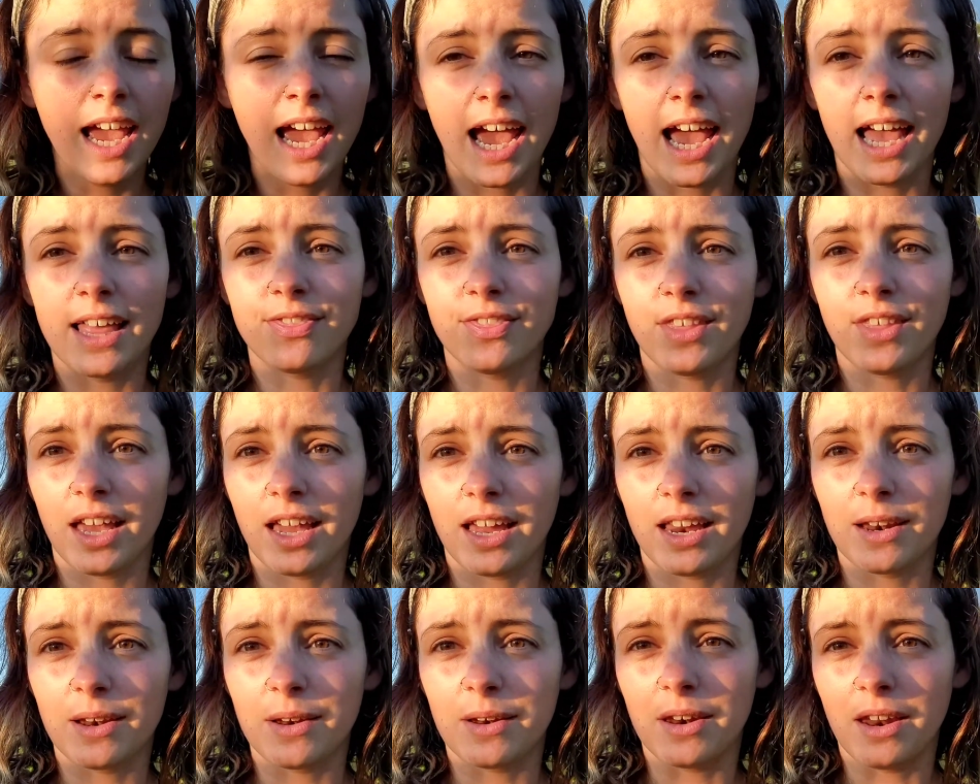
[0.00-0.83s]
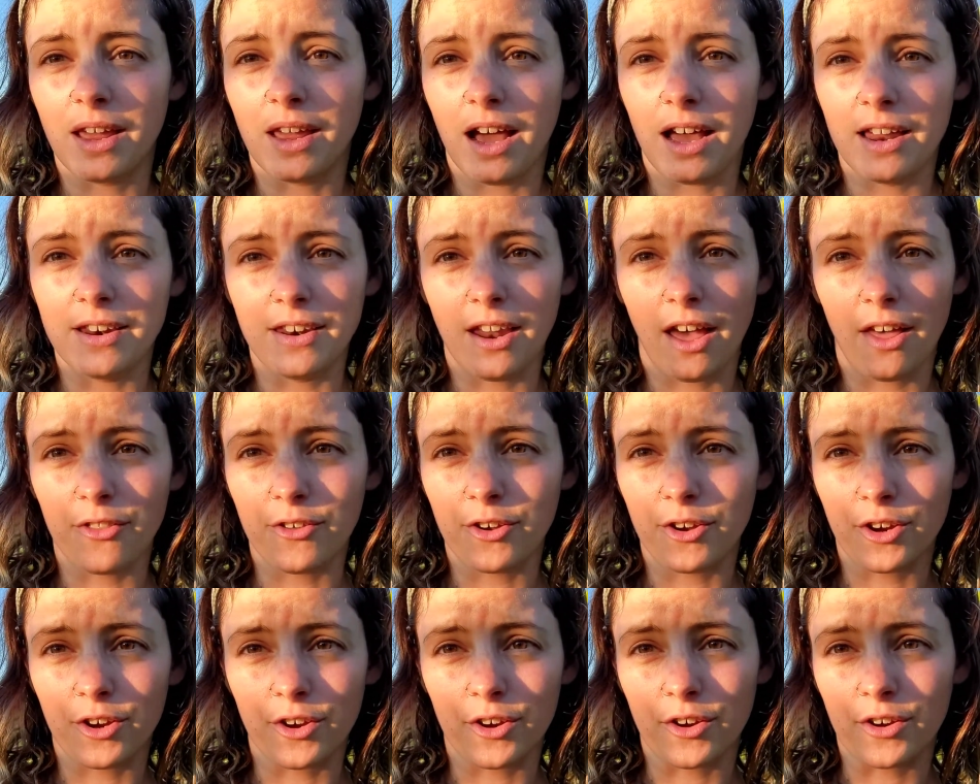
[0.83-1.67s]
and then
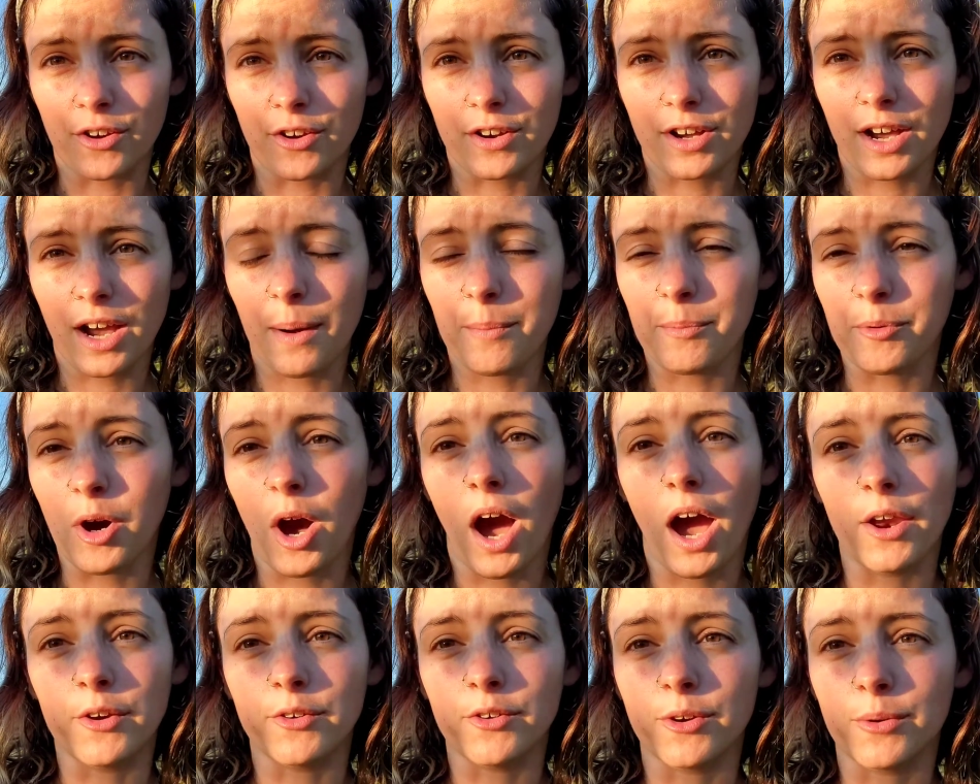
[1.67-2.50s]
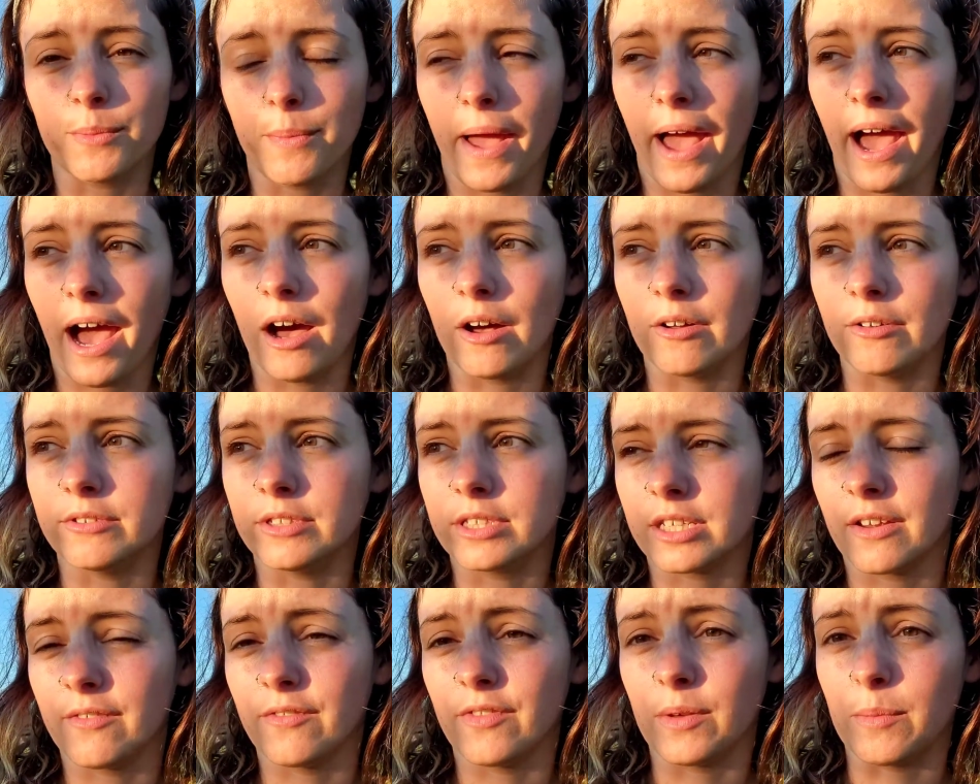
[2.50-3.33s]
another couple hundred
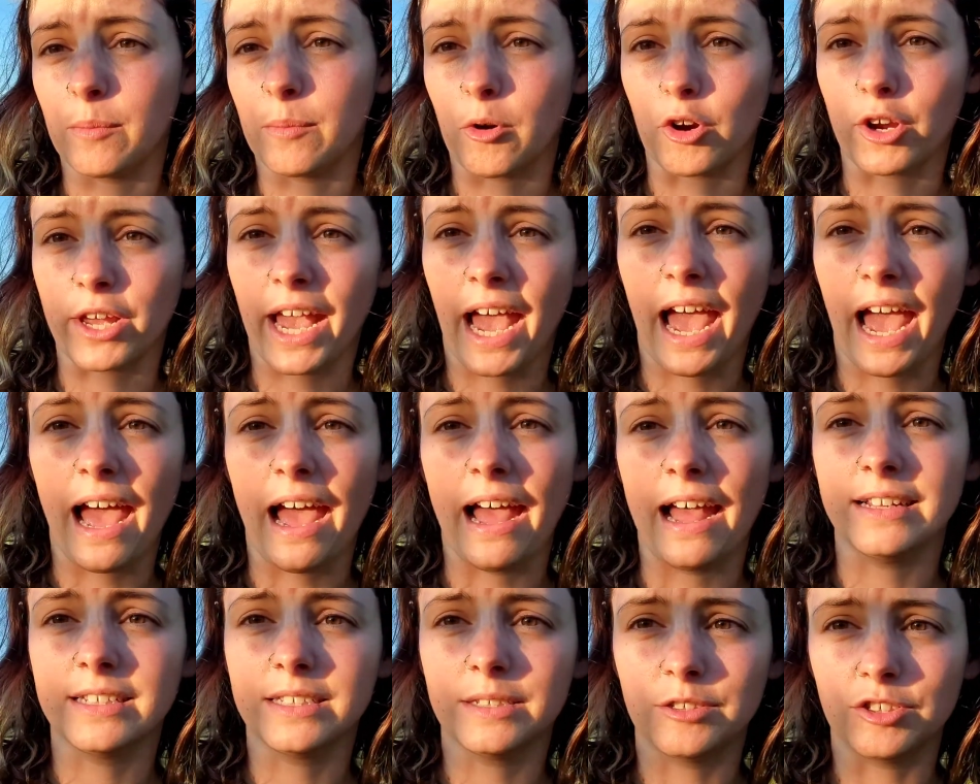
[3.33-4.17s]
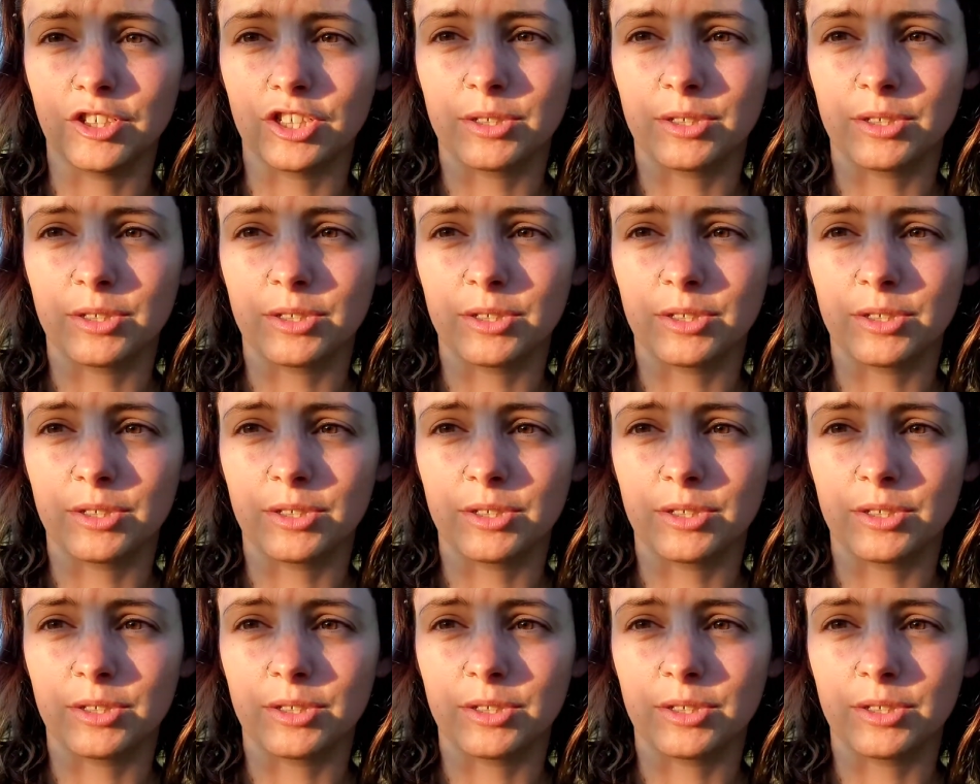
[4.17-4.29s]
pounds of the Marquette,